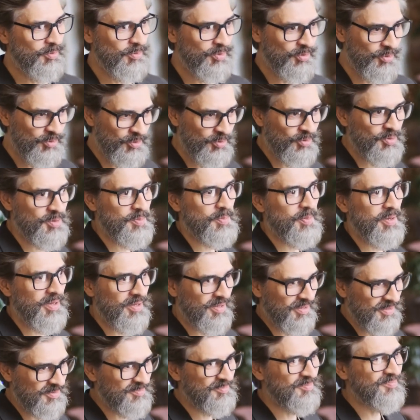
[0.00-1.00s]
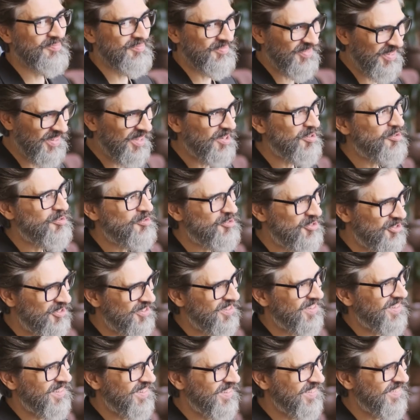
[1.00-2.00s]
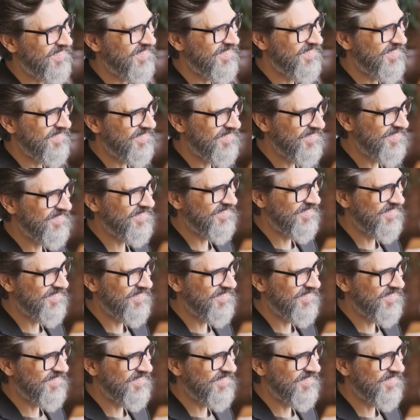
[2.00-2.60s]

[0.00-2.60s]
call, to take a bigger decision.